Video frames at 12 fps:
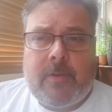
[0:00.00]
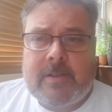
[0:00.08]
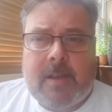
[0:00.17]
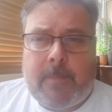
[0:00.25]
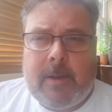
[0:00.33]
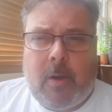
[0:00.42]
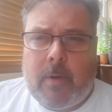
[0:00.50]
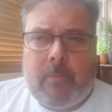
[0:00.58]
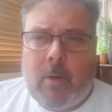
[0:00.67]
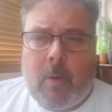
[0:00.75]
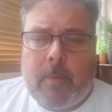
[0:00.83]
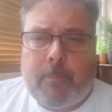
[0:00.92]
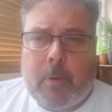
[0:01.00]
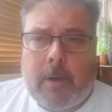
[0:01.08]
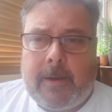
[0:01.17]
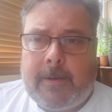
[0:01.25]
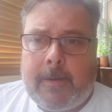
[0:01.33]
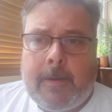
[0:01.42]
There's something going wrong with
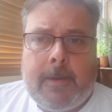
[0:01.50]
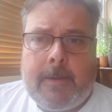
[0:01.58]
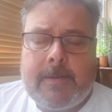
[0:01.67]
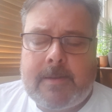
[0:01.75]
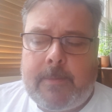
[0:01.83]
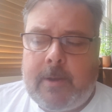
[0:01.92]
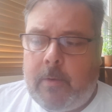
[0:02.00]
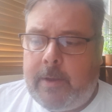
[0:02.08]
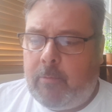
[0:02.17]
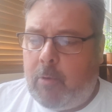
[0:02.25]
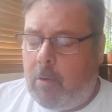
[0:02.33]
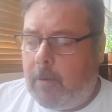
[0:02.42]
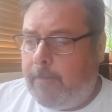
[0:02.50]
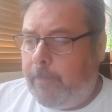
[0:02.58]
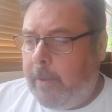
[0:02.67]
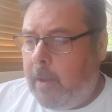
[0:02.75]
Pride. Something going wrong.